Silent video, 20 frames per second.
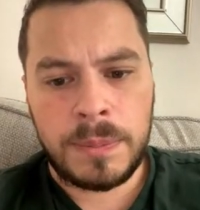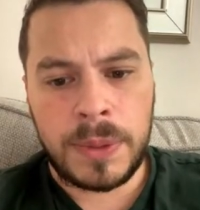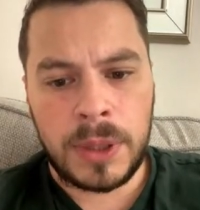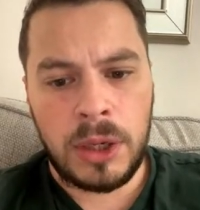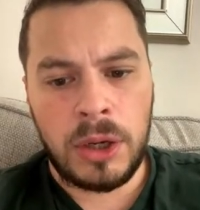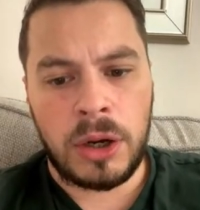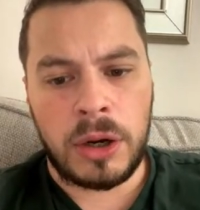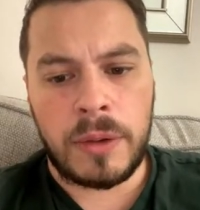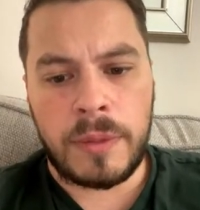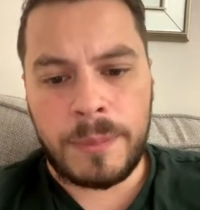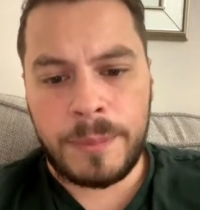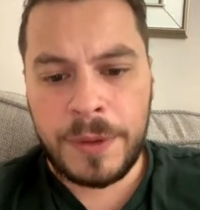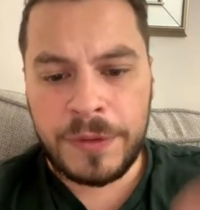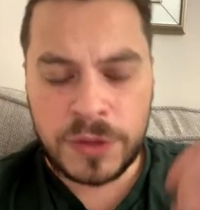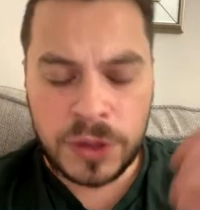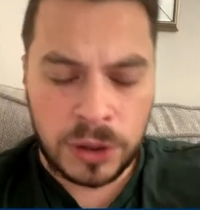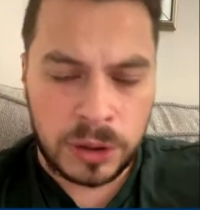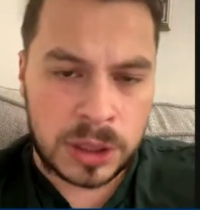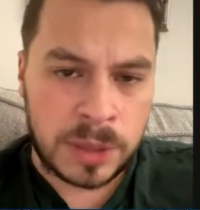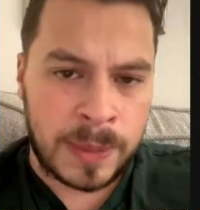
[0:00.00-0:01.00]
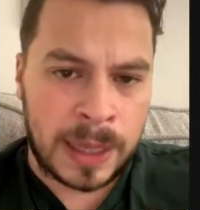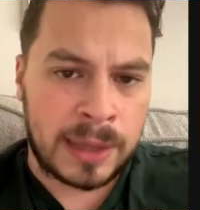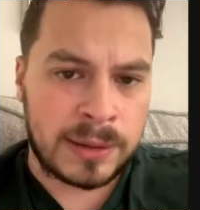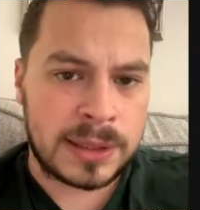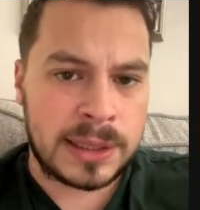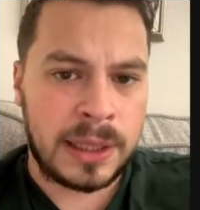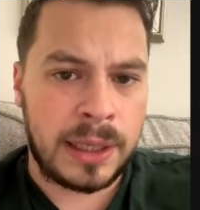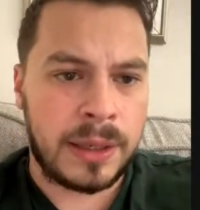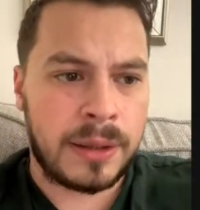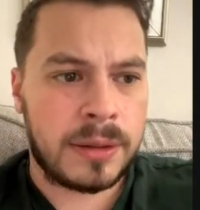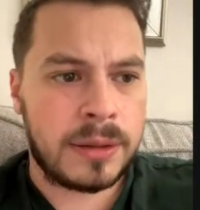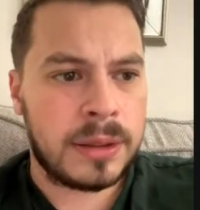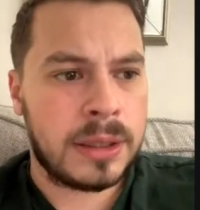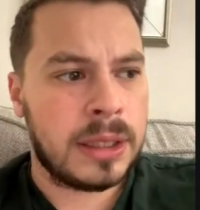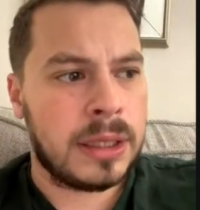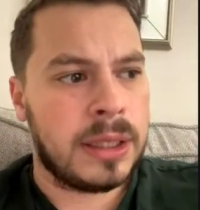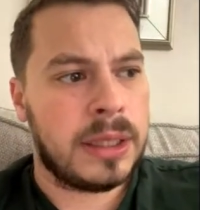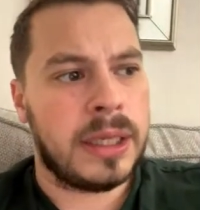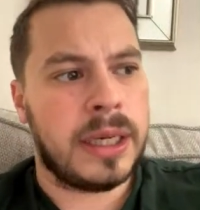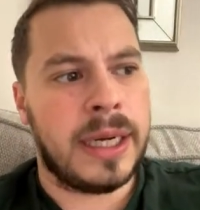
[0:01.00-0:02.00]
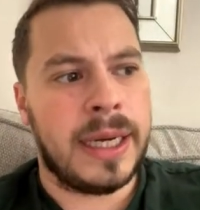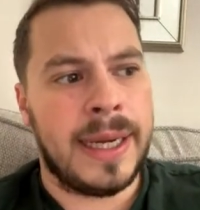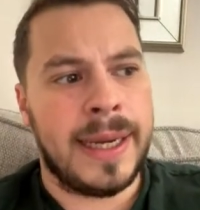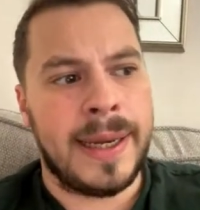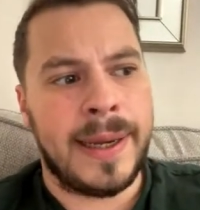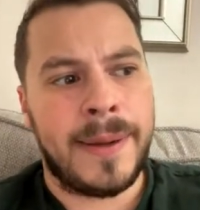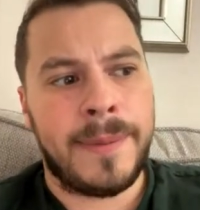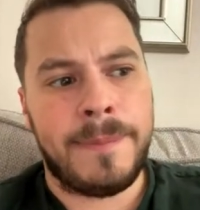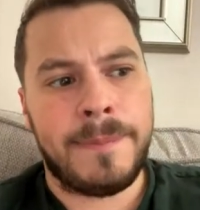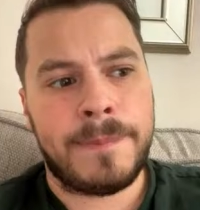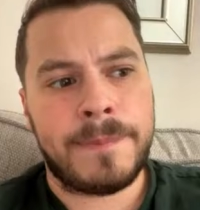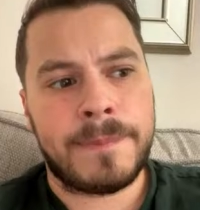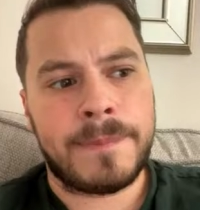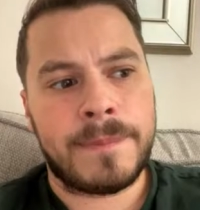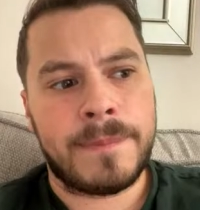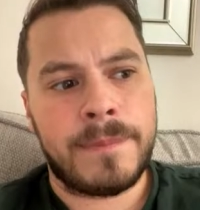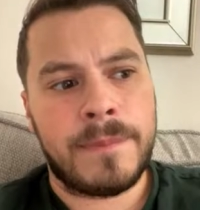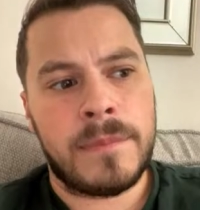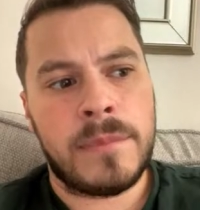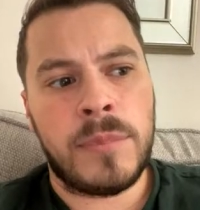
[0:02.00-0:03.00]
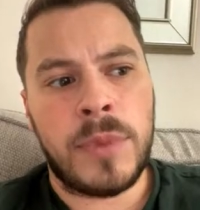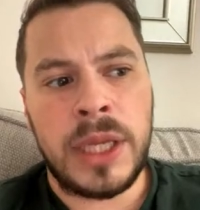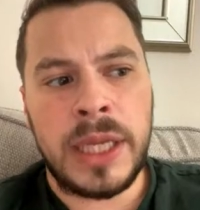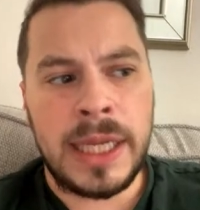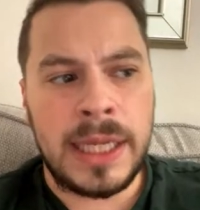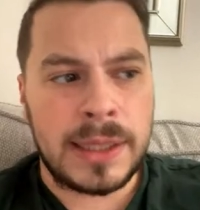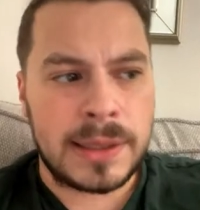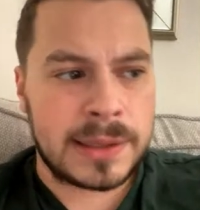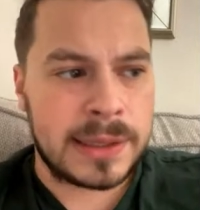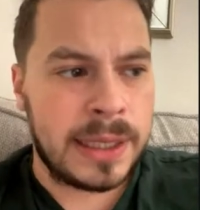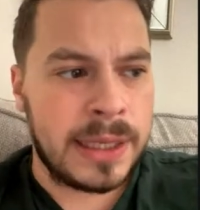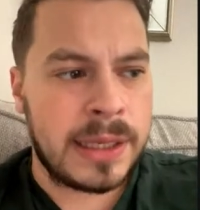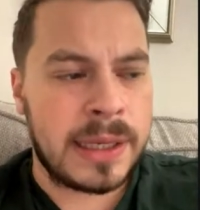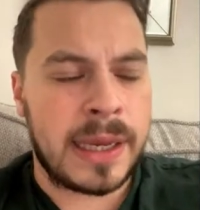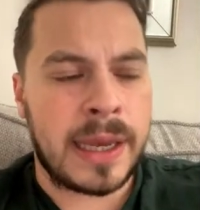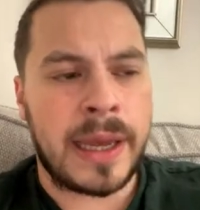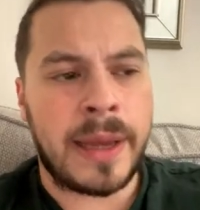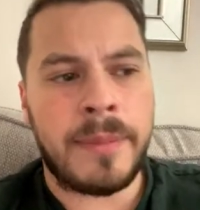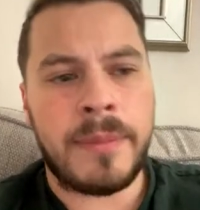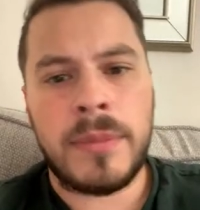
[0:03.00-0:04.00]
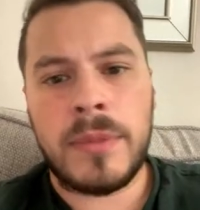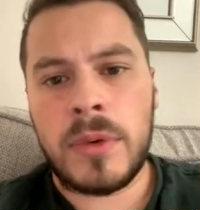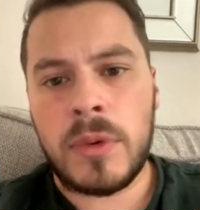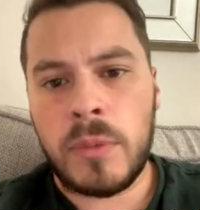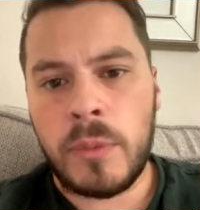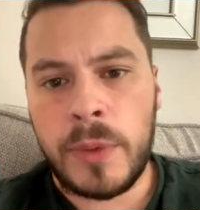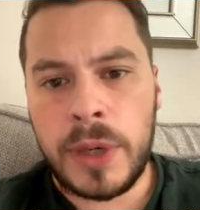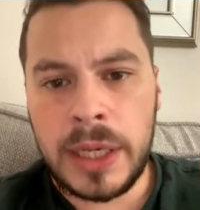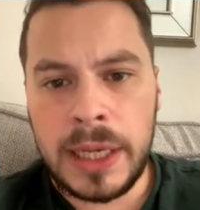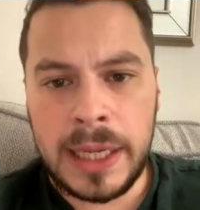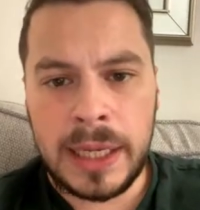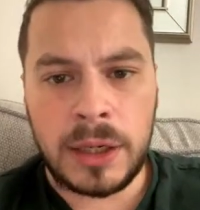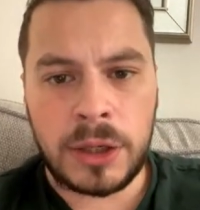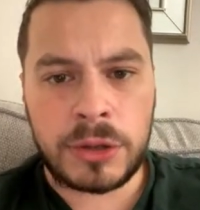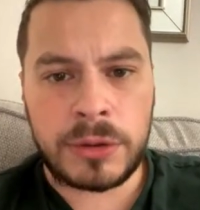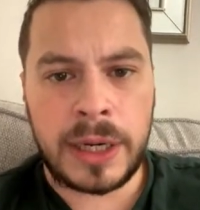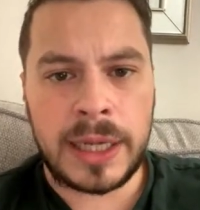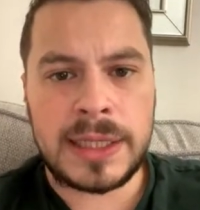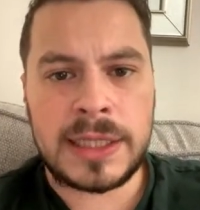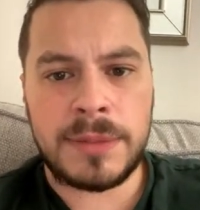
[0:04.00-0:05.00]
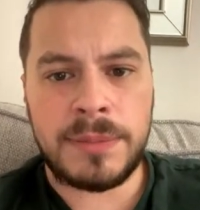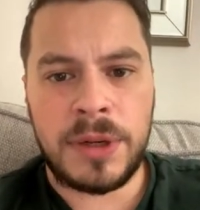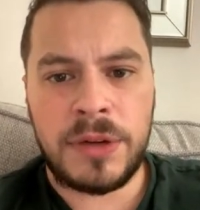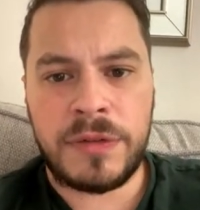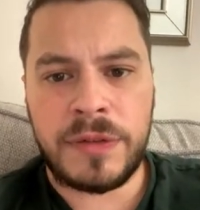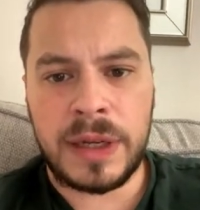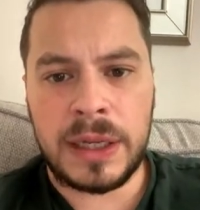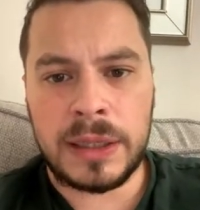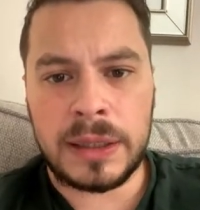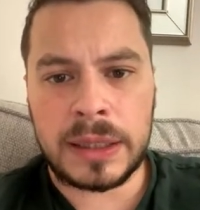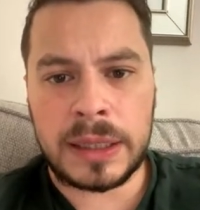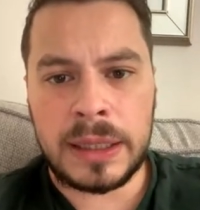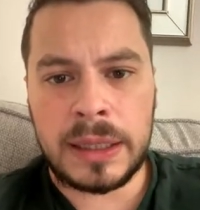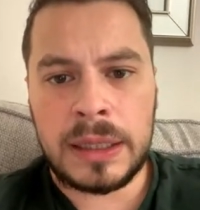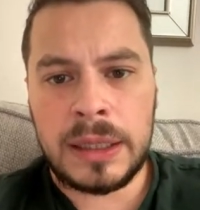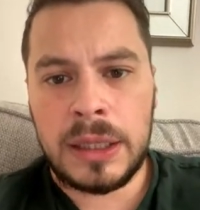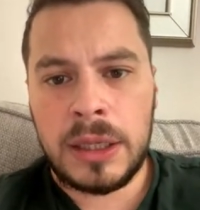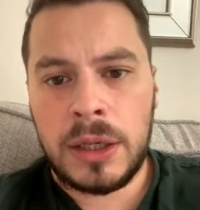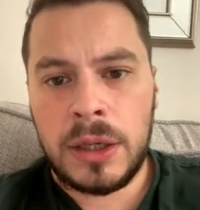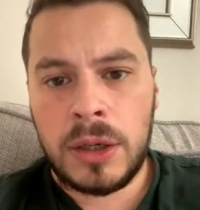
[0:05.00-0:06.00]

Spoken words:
But look, we've talked about it. We need a CDM. We need a creative midfielder.